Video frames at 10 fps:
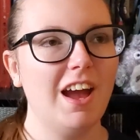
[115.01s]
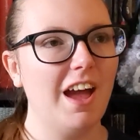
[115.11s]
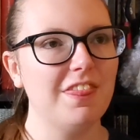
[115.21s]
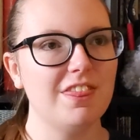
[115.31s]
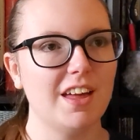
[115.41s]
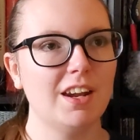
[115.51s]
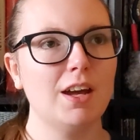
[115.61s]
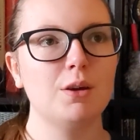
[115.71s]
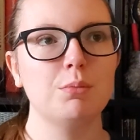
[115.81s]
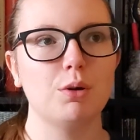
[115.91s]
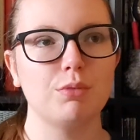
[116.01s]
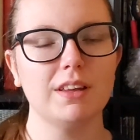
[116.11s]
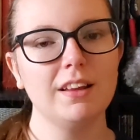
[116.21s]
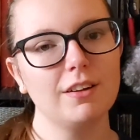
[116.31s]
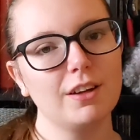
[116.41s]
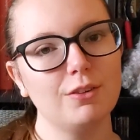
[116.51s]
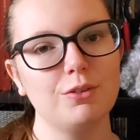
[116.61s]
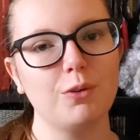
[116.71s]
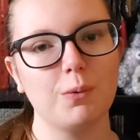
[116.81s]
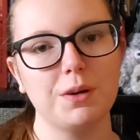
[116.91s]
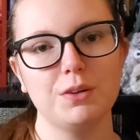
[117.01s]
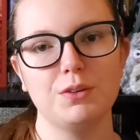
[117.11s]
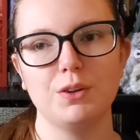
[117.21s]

And then I am really looking forward